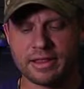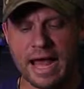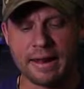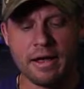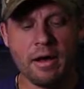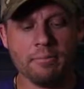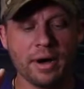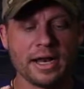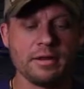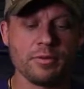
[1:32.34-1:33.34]
that.
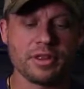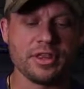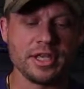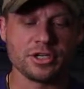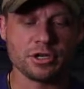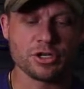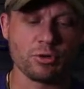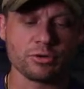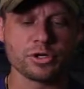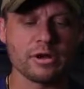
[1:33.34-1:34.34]
But with these
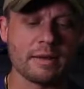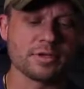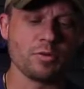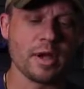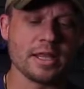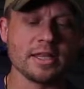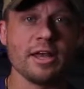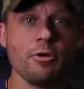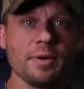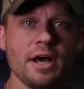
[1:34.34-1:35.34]
shoulder straps, the way that
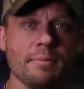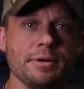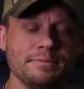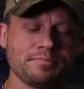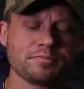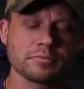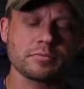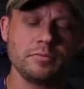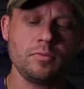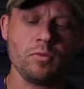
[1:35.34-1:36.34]
they open up,
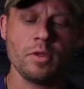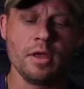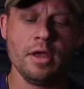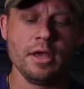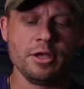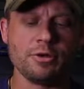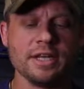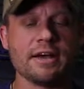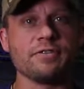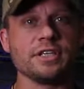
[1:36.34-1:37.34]
you can
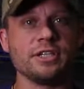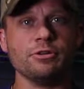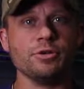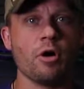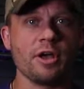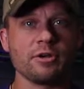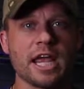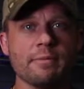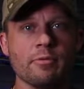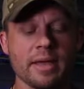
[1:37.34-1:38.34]
definitely still do all your
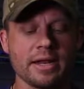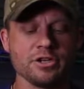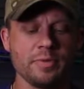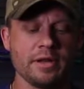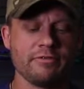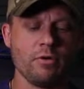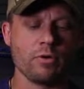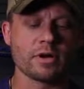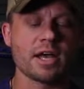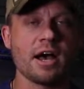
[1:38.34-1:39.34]
cable management
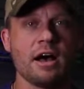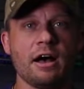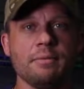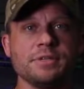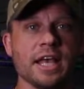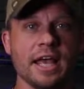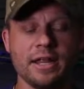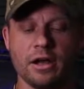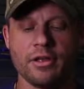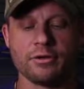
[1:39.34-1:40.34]
for comms
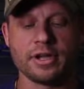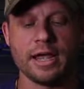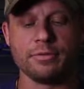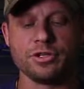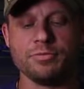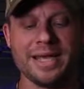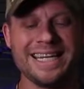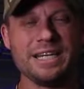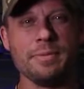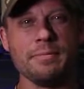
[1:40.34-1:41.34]
and other cables you may
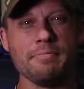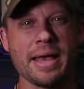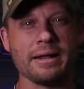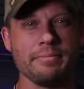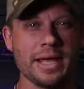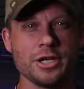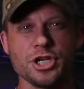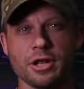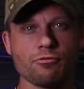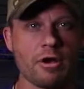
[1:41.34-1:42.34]
need to be
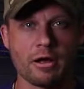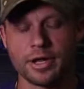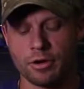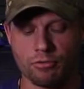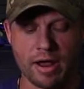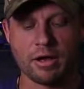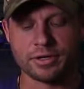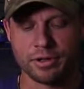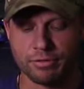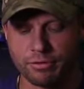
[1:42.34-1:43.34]
managing and routing around
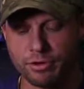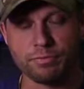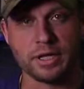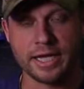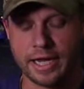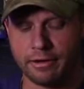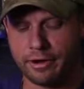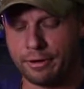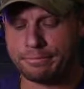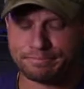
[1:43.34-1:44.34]
and through your plate
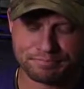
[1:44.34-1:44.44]
carrier.